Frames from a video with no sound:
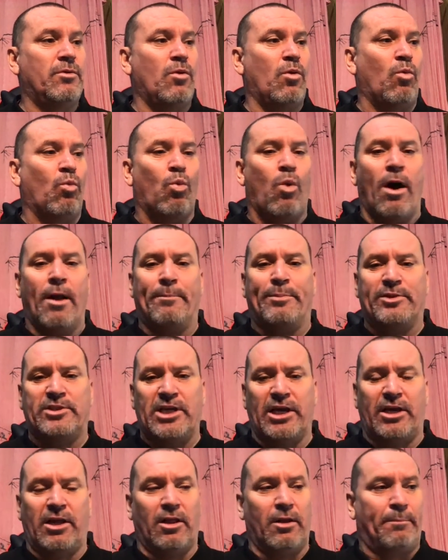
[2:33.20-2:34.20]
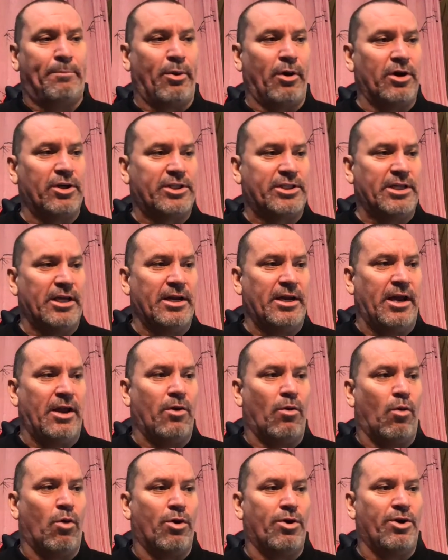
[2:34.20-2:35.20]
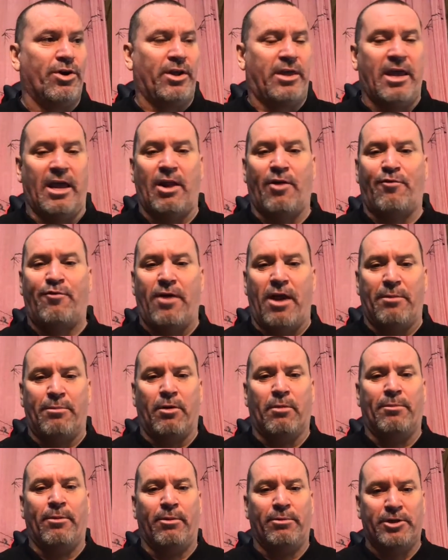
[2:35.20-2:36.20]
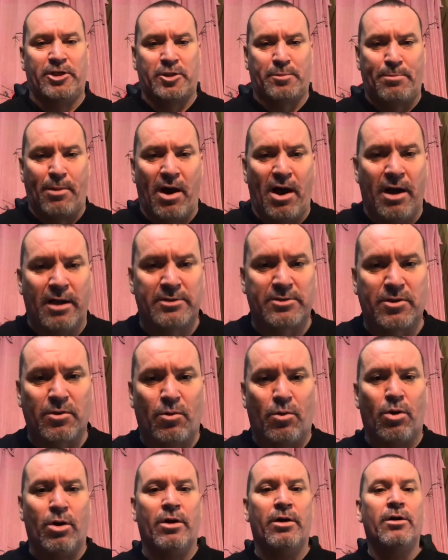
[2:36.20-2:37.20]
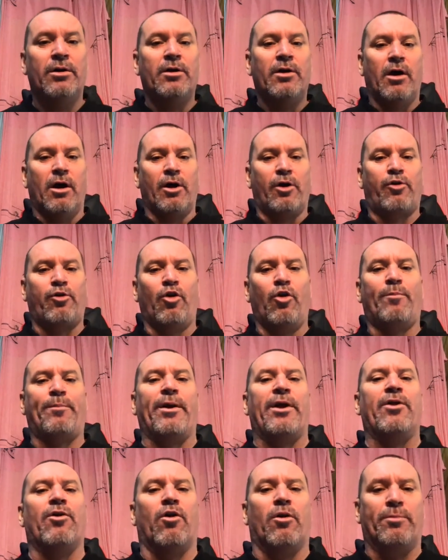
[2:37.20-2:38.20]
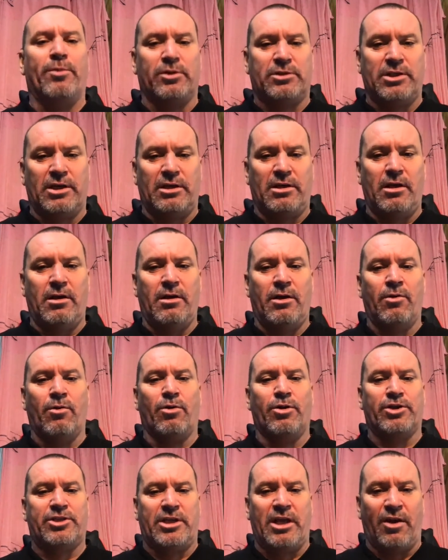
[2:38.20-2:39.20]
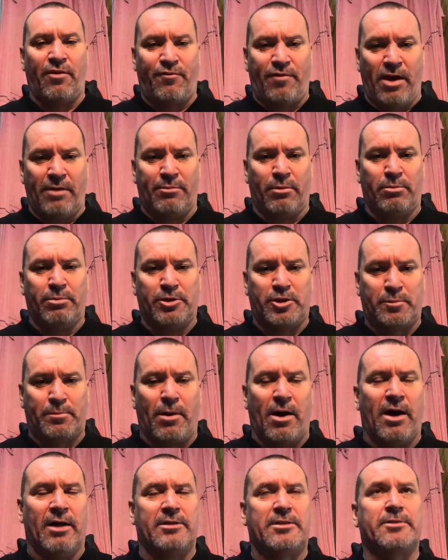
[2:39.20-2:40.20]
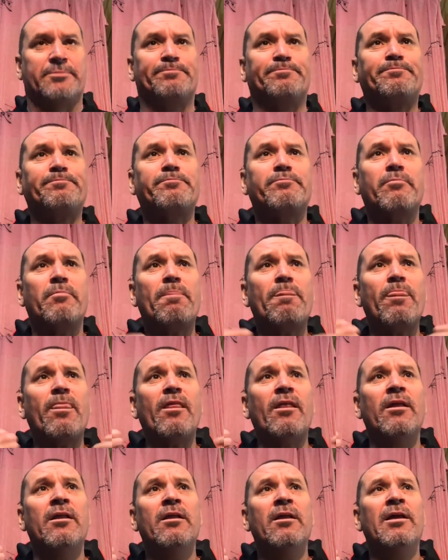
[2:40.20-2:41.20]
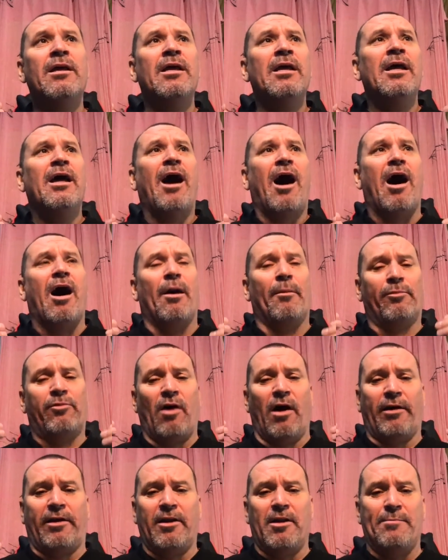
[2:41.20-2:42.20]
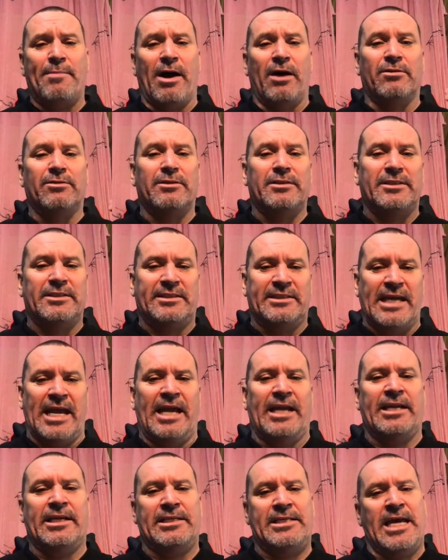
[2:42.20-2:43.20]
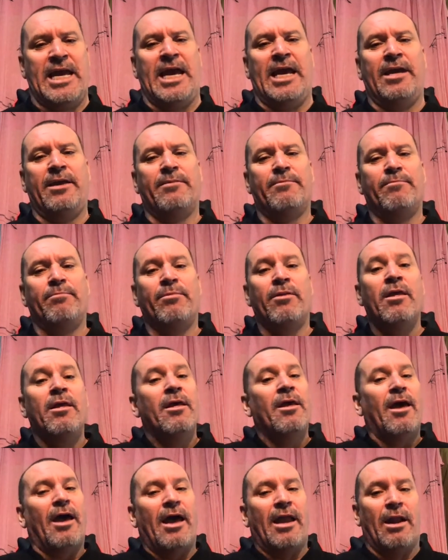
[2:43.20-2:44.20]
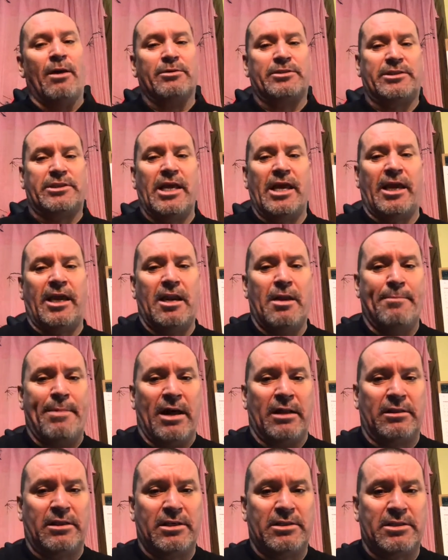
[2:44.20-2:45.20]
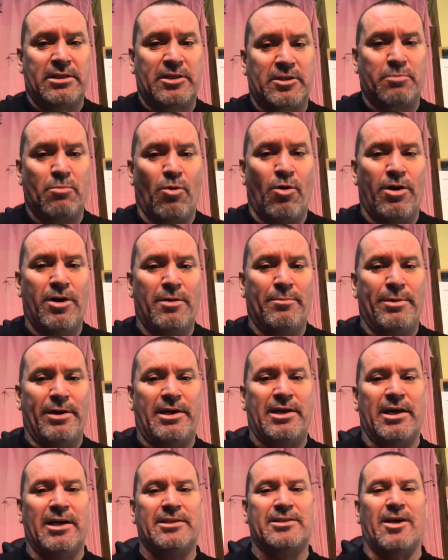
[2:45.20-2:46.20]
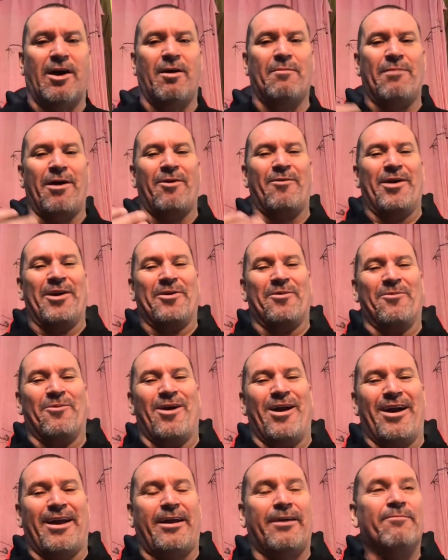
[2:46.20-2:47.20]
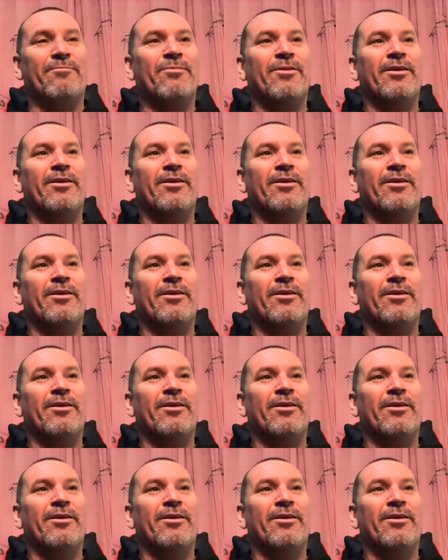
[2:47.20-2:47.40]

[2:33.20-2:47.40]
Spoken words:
one particular person in order to get a favorable response, or a group in order to get a favorable response. I'm talking about day to day. And I was thinking about this morning because on my way to work,